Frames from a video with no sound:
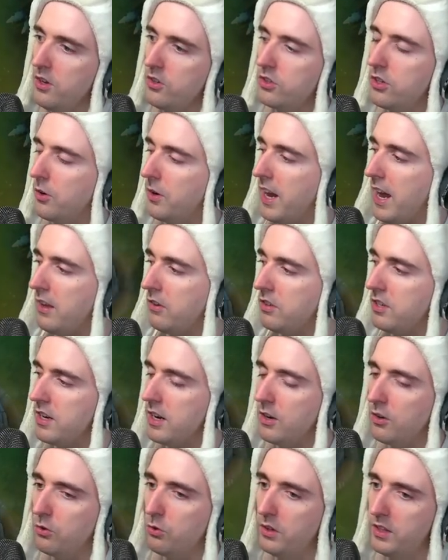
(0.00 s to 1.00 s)
So guys,
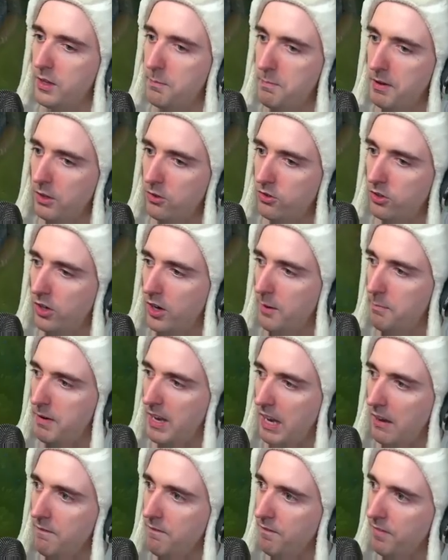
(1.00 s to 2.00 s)
here's what the build's gonna
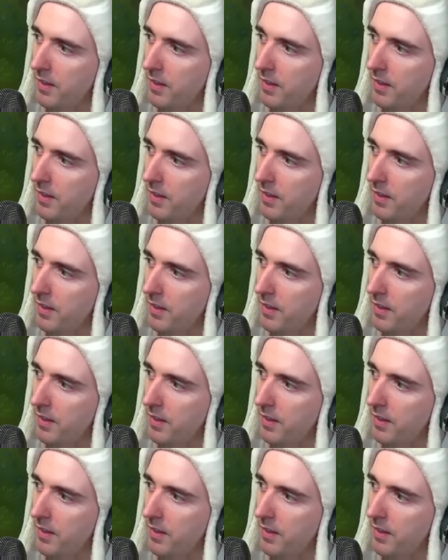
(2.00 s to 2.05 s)
be.